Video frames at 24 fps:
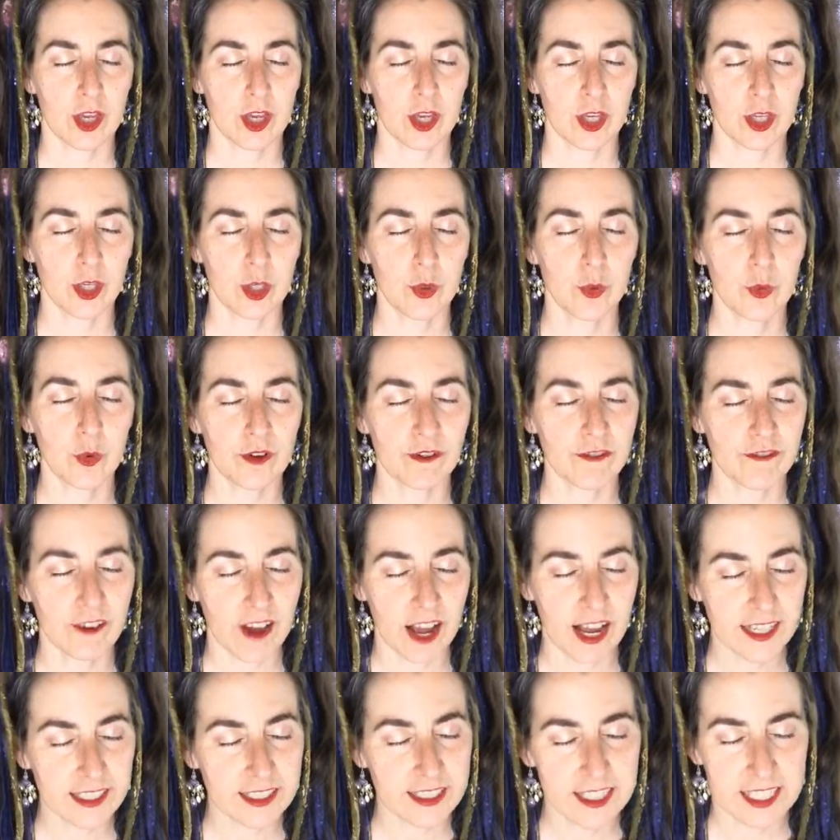You will
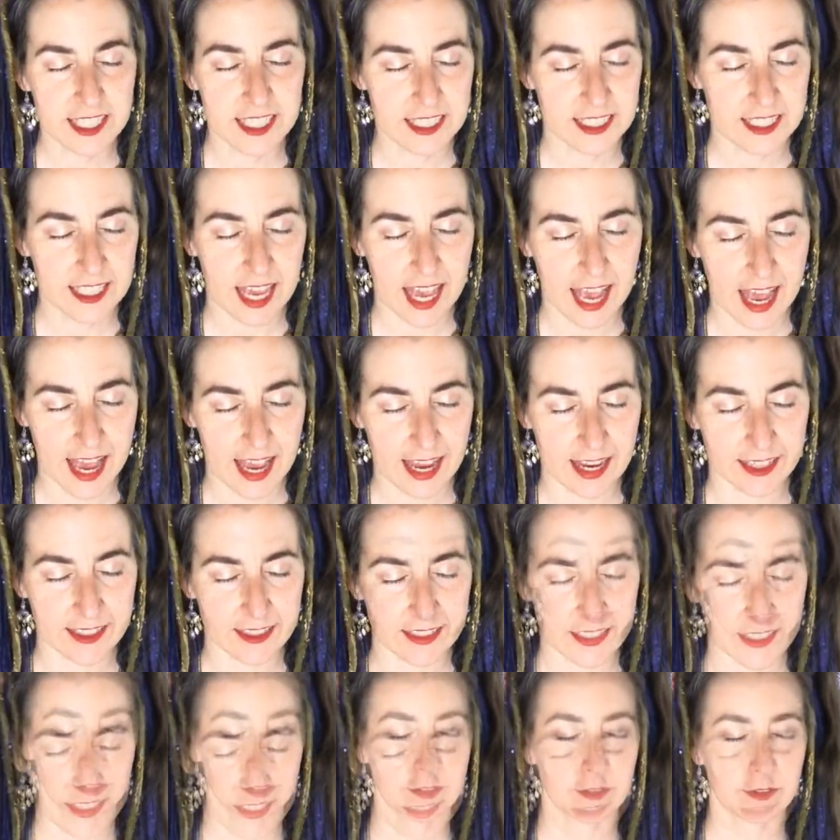find this
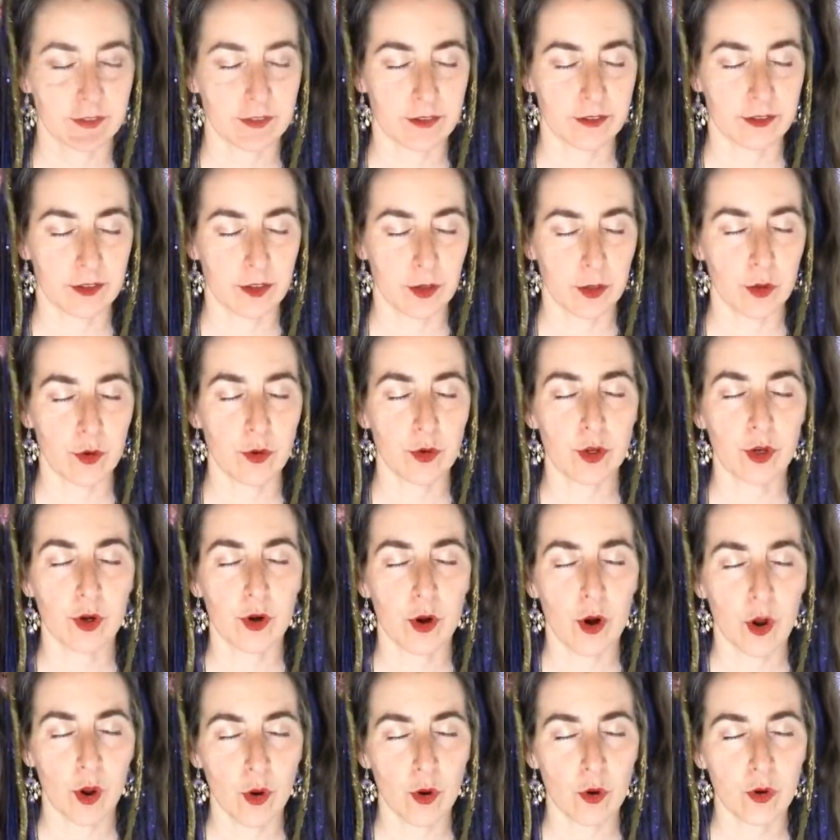act through
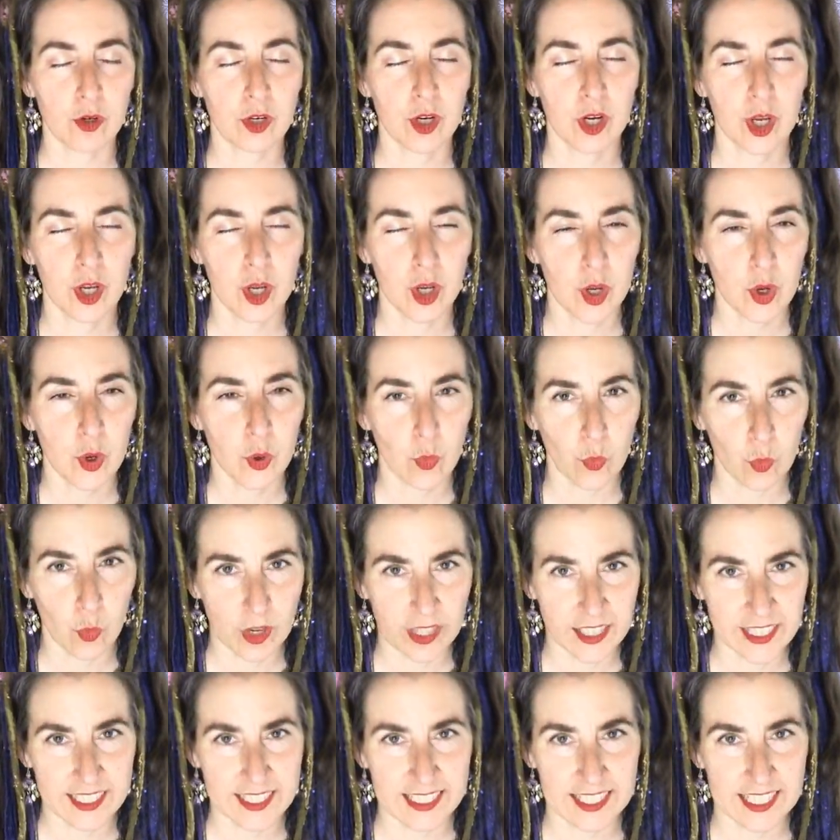your own
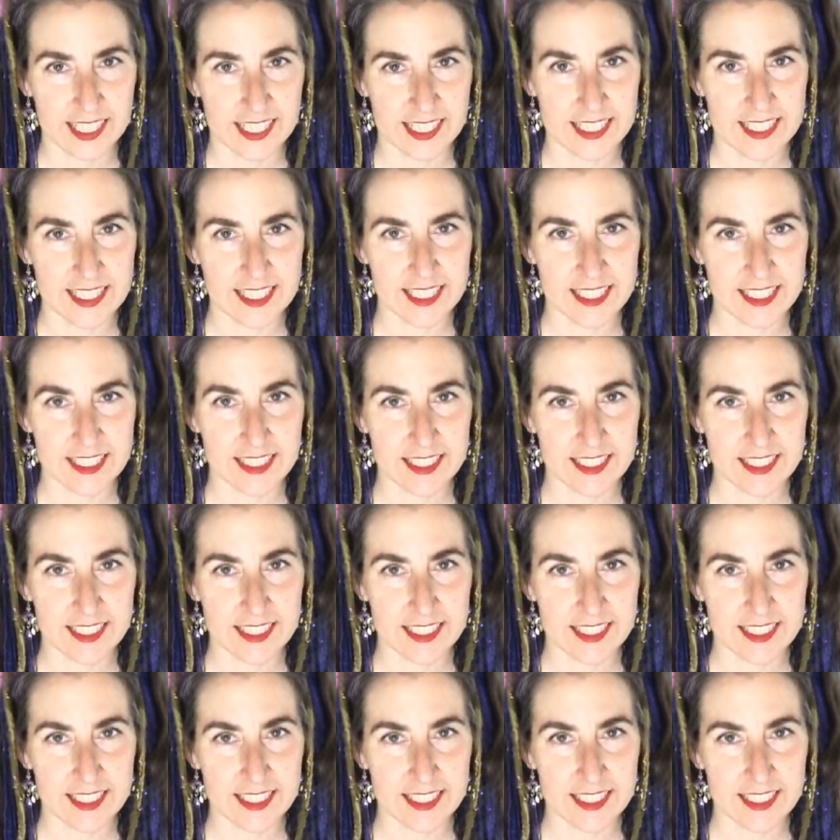willingness.